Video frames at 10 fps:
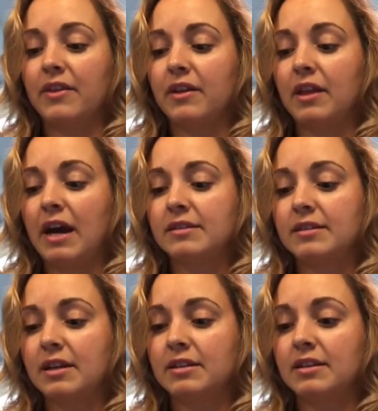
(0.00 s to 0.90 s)
the last
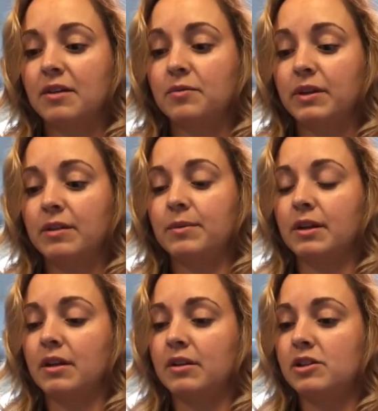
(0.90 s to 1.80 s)
test I really
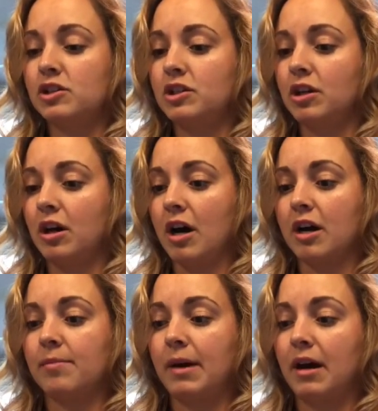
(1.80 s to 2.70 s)
wanted to
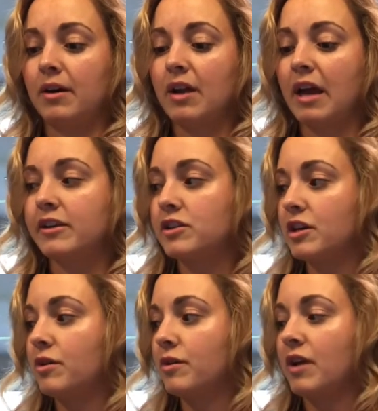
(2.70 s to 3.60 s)
talk about,
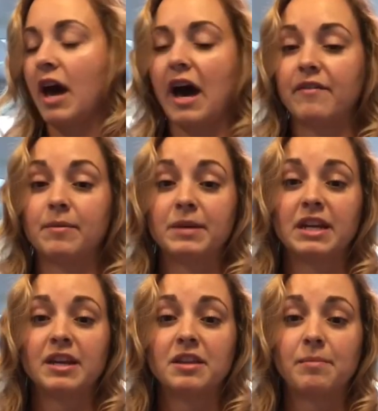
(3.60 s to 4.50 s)
I'm
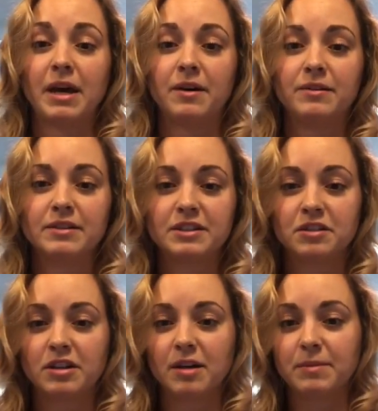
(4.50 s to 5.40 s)
getting in the mail. It
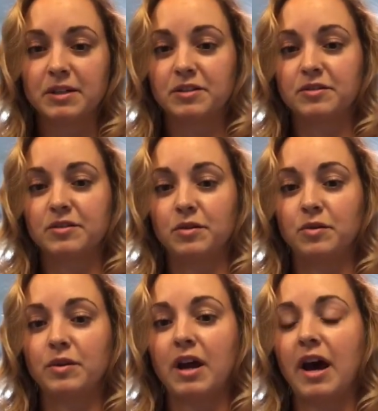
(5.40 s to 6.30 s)
should come here
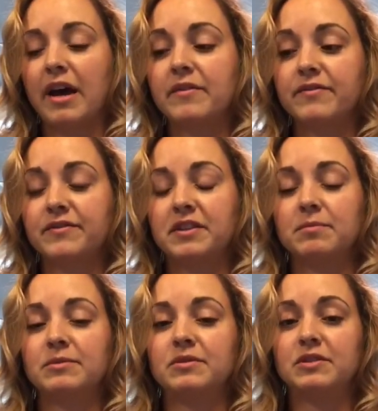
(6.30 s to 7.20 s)
soon. I have
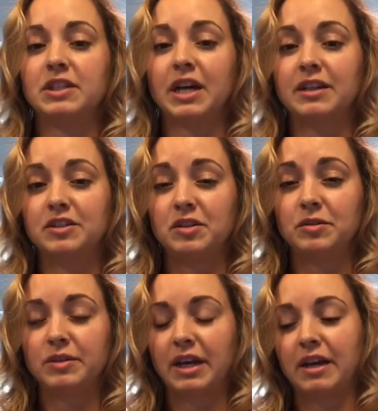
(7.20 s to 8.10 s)
some GI
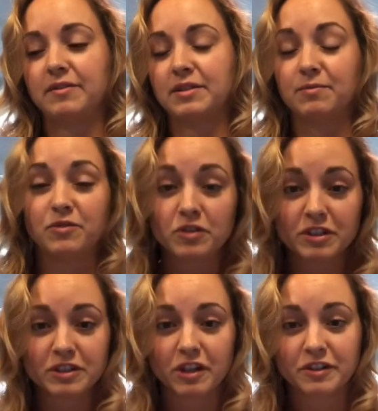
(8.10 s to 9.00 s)
issues. I have some food
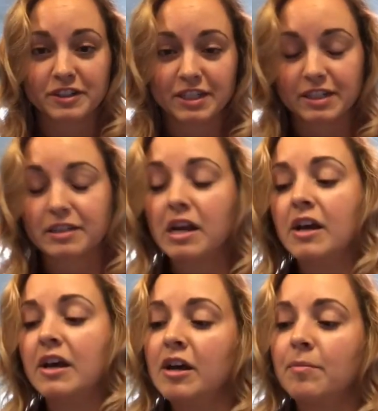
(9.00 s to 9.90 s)
intolerances,
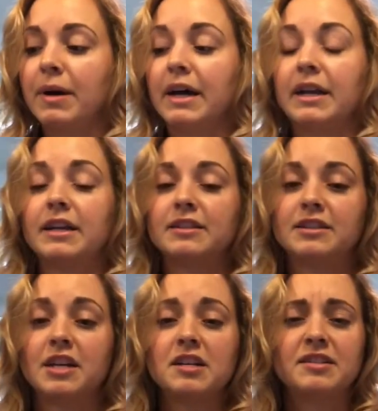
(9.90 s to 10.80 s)
but
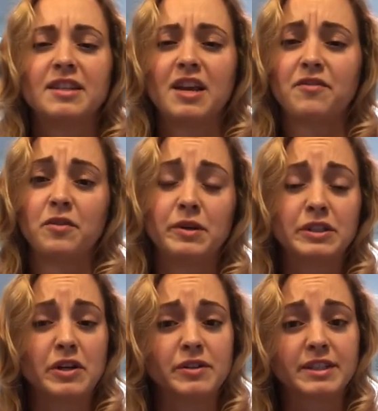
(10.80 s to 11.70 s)
it's just a food
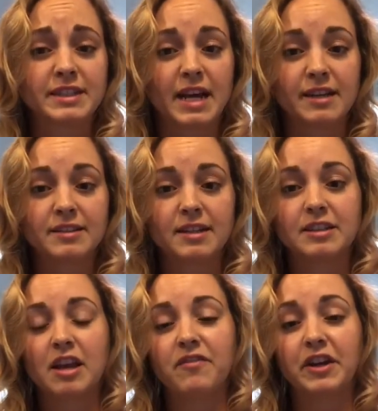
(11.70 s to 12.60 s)
intolerance test.
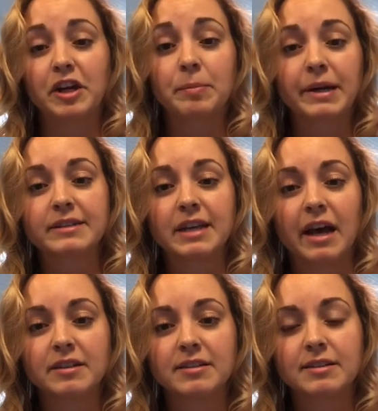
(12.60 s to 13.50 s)
It's a finger prick
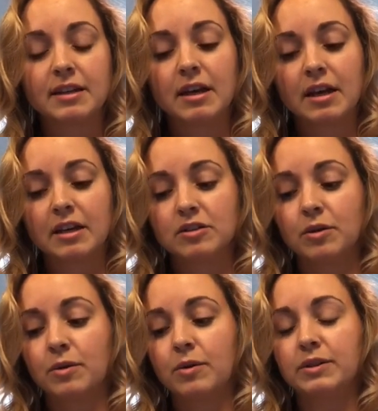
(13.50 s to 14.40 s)
test,
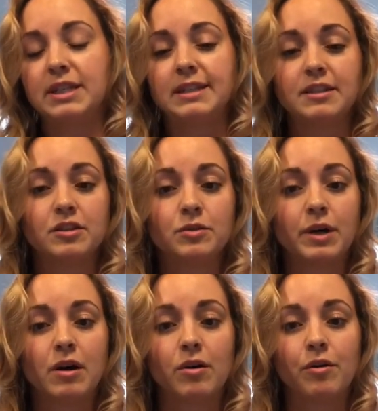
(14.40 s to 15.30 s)
so it's easy to do
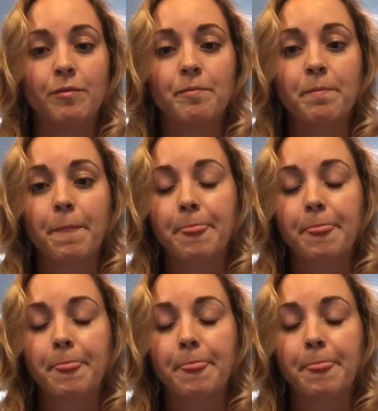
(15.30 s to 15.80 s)
at home.